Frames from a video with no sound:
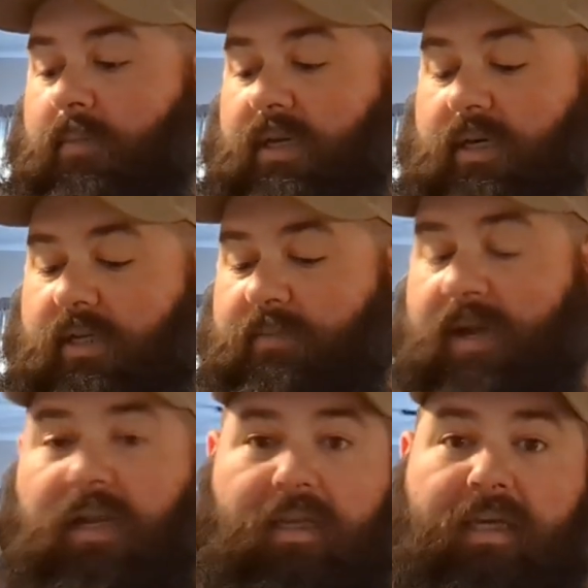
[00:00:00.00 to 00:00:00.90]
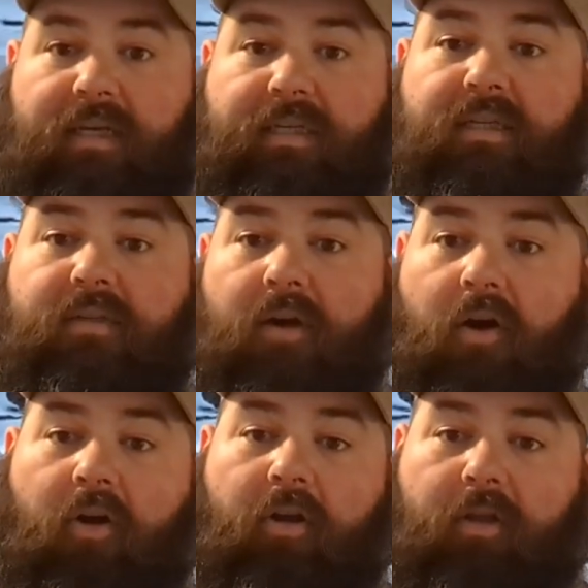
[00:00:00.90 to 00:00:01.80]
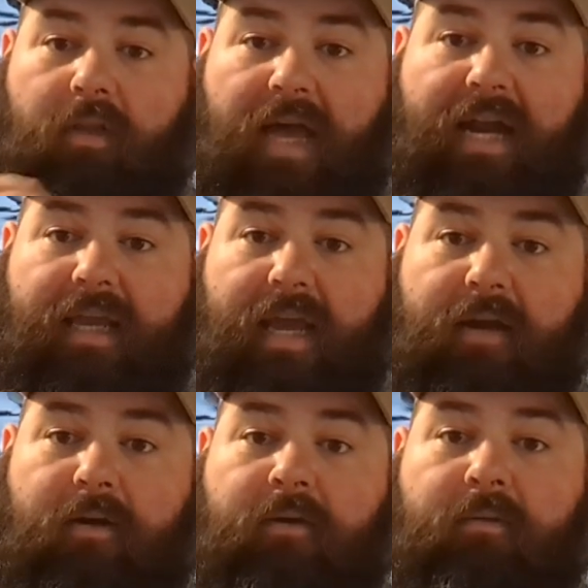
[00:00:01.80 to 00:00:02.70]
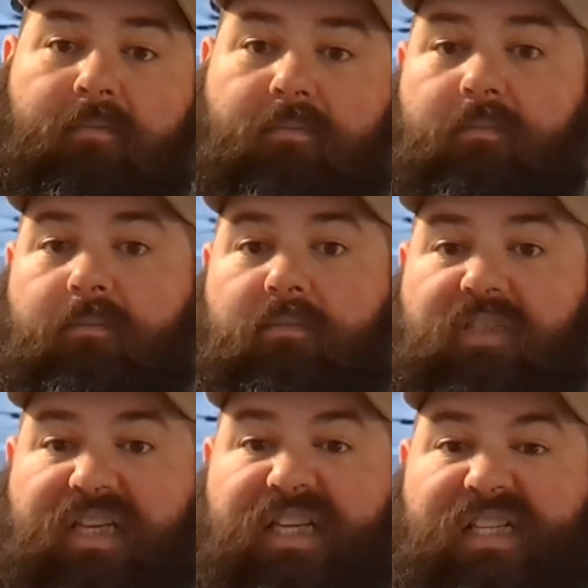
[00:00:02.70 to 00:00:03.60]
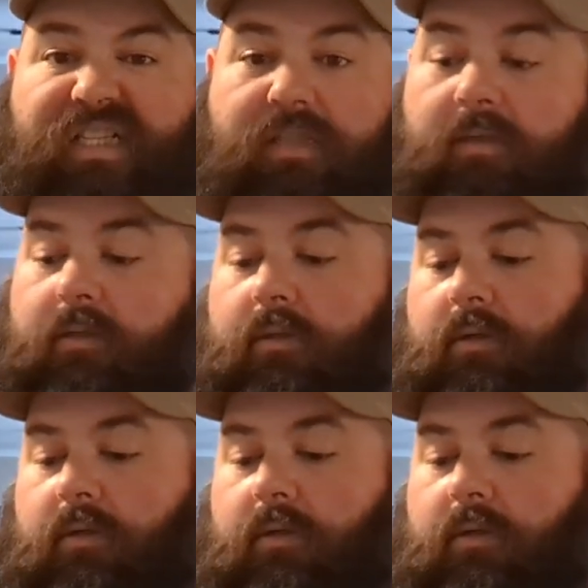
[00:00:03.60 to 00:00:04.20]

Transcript: because my links are Gladiator links